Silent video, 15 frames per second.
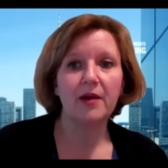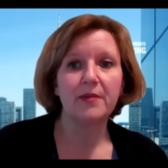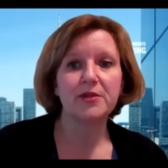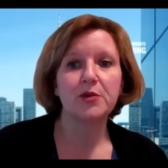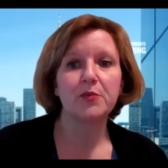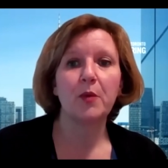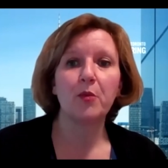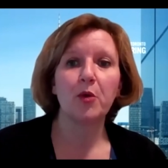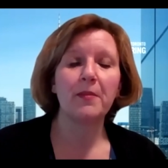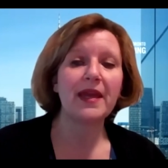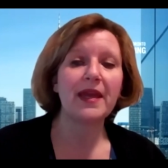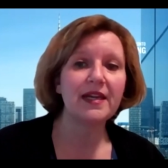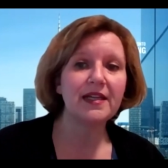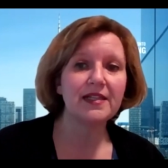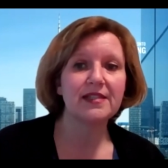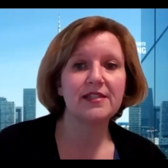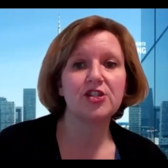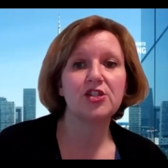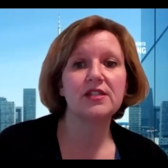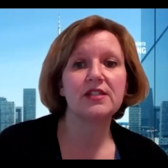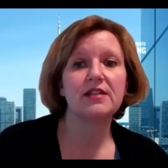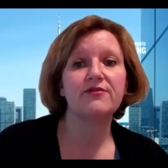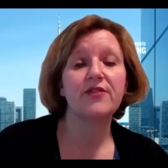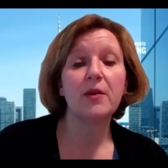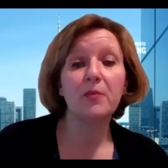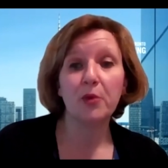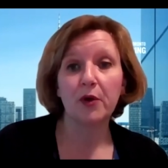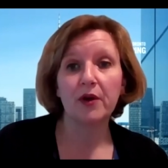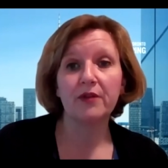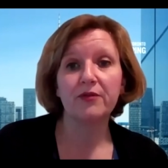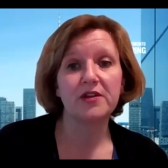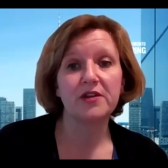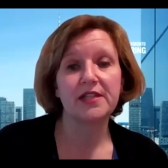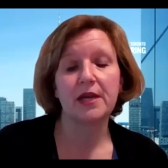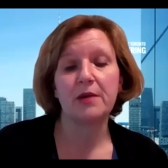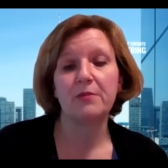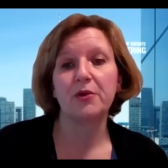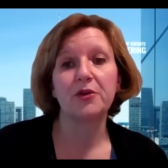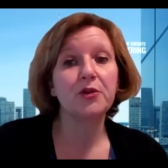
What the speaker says: So when we're making decisions in February, for example,